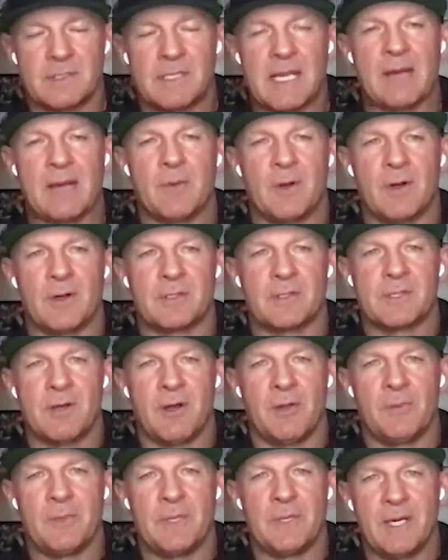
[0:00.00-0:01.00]
Stan Marks
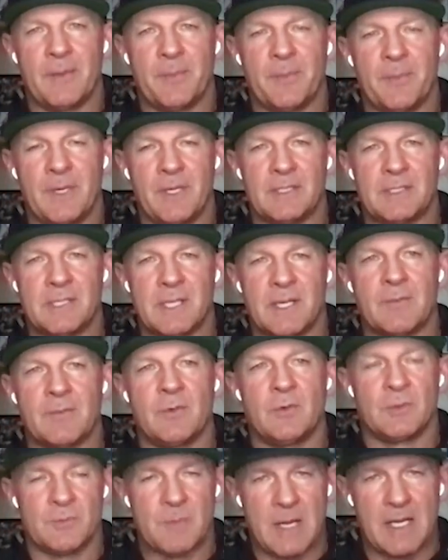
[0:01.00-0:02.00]
called me up, and he said,
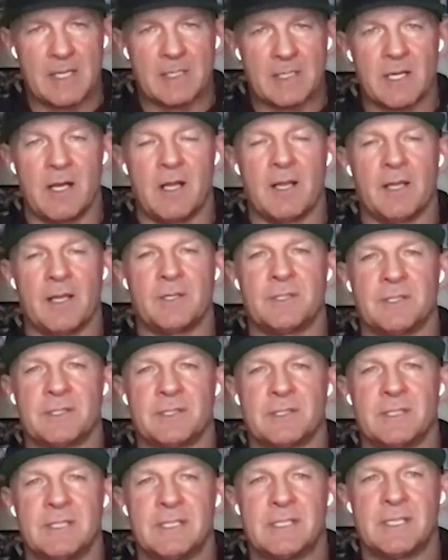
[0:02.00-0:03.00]
who was my
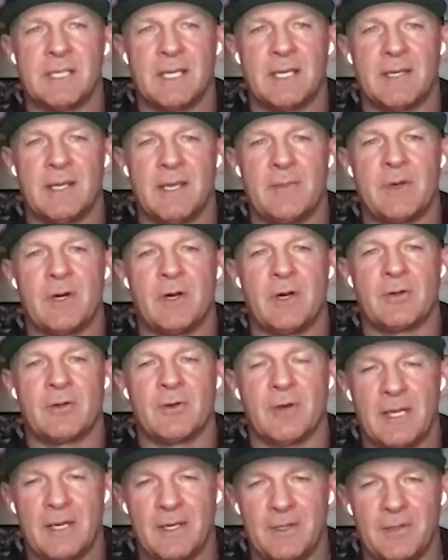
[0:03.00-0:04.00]
oncologist, and he said, hey, Merril,
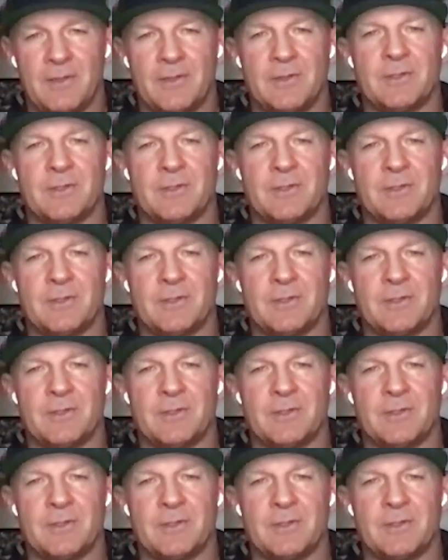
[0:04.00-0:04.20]
great